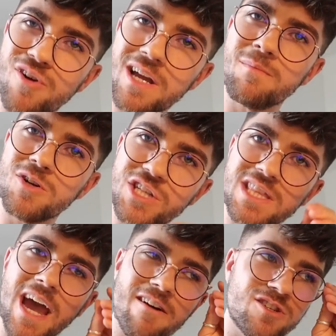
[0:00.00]
pretty much
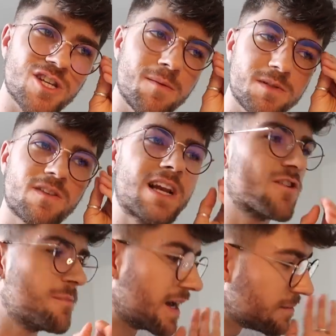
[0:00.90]
there in terms of
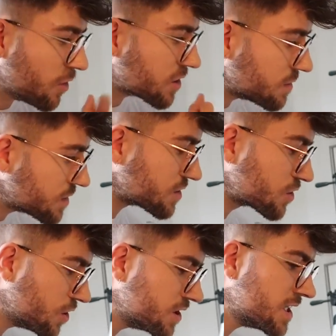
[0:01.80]
clearing my inbox, which is
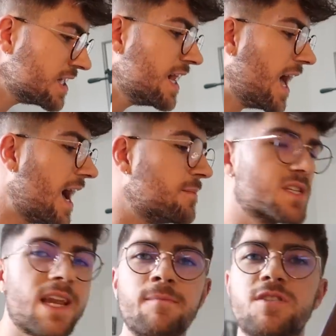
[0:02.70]
good. So
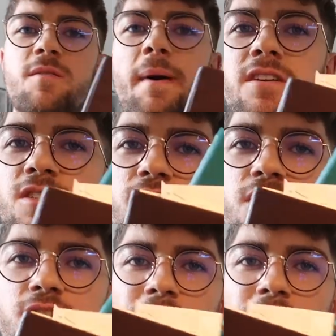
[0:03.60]
now I'm just about to do